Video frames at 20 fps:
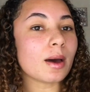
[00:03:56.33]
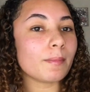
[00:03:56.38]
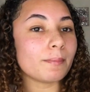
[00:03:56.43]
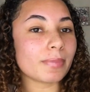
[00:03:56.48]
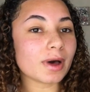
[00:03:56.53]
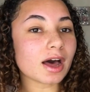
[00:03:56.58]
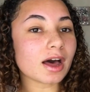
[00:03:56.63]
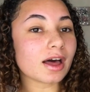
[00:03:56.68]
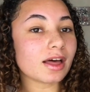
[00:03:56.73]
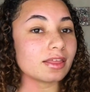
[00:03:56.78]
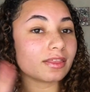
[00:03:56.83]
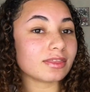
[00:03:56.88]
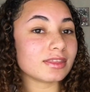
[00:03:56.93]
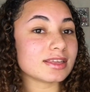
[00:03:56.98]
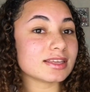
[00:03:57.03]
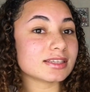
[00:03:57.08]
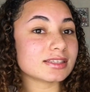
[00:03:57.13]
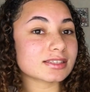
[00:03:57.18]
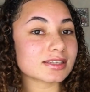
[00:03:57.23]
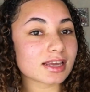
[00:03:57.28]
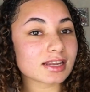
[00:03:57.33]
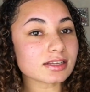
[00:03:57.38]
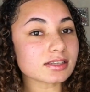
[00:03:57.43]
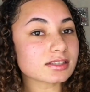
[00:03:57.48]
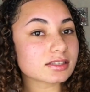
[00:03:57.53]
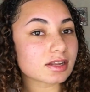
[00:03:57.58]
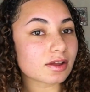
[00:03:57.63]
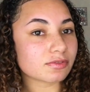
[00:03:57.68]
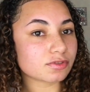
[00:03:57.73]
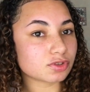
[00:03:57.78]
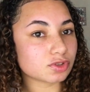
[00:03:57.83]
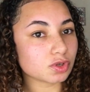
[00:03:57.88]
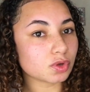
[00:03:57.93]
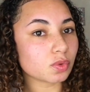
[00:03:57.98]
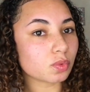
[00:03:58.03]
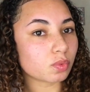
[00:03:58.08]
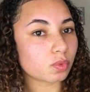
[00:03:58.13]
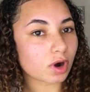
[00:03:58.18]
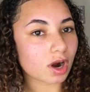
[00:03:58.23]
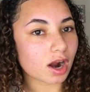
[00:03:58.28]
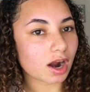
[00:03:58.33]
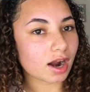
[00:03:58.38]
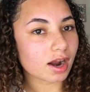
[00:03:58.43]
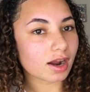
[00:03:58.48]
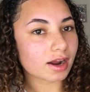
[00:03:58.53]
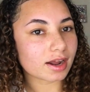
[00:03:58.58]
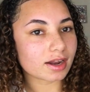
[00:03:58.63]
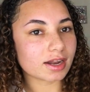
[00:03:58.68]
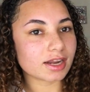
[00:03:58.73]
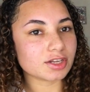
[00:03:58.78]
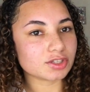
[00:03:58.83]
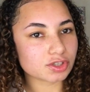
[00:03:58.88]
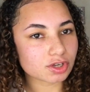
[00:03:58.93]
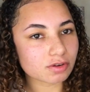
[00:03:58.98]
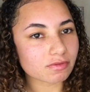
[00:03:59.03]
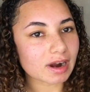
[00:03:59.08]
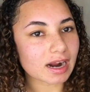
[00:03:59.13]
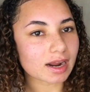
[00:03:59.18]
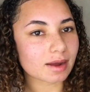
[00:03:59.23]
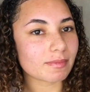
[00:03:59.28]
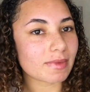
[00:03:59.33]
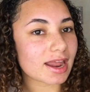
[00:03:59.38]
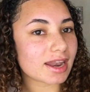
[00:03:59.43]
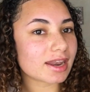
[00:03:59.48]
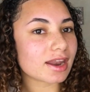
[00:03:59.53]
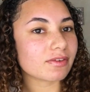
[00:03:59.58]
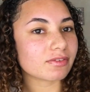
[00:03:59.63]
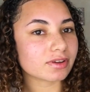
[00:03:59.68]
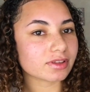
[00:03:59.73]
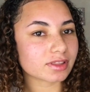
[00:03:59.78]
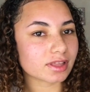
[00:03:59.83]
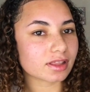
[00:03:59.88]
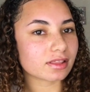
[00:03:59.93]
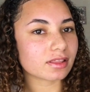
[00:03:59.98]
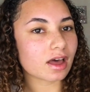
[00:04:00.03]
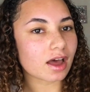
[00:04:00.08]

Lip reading: But the skin stuff do work, and I do recommend everything